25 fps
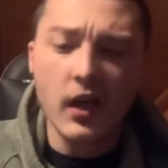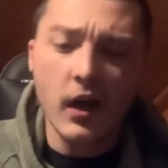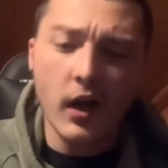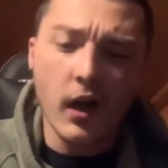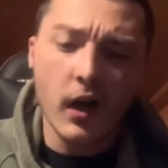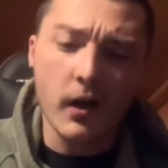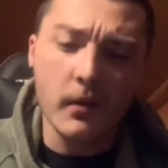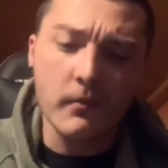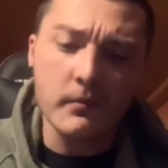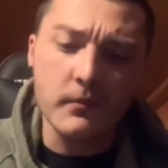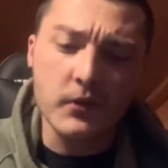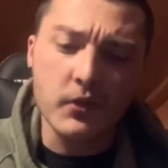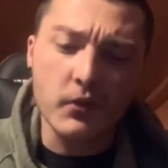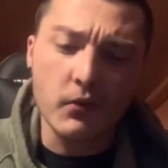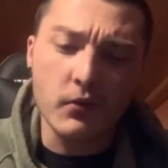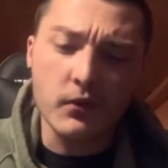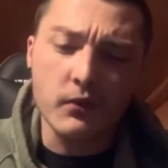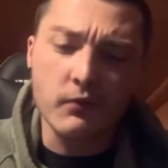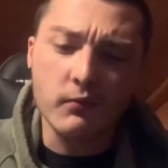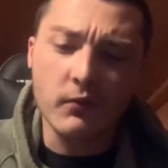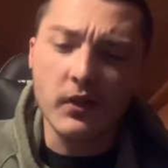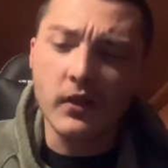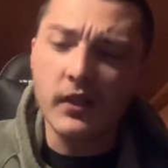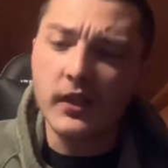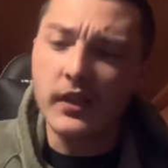Um, so it's
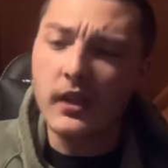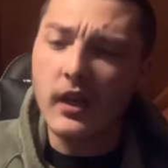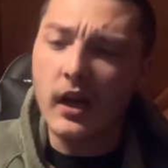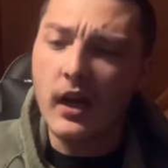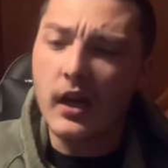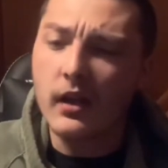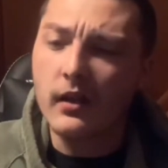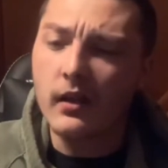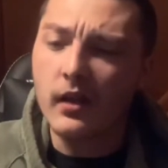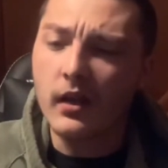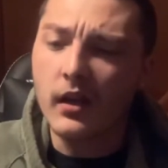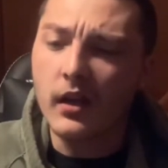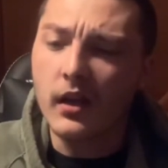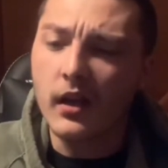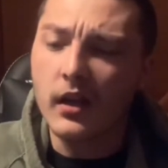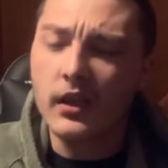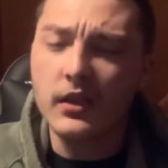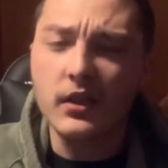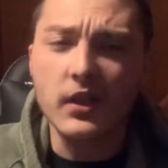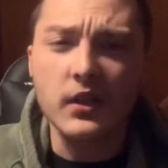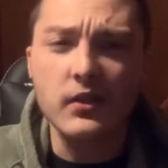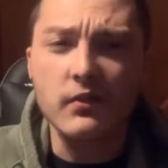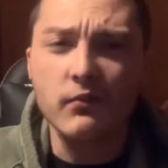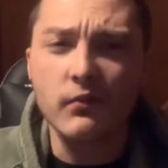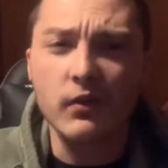really not, uh, it
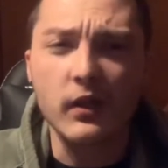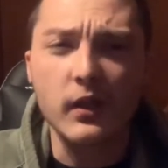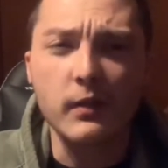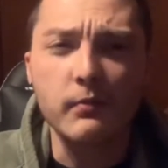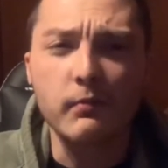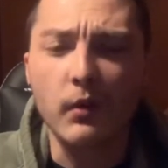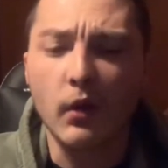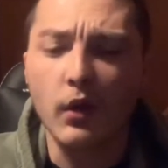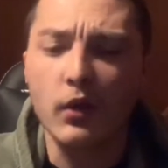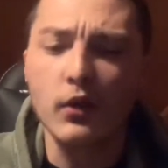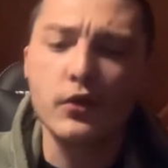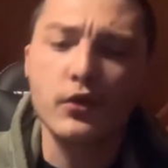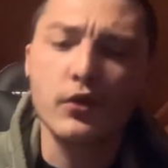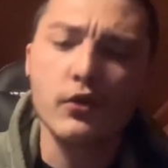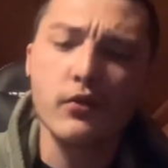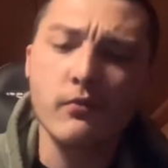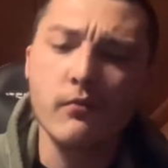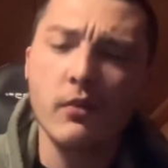doesn't really burn too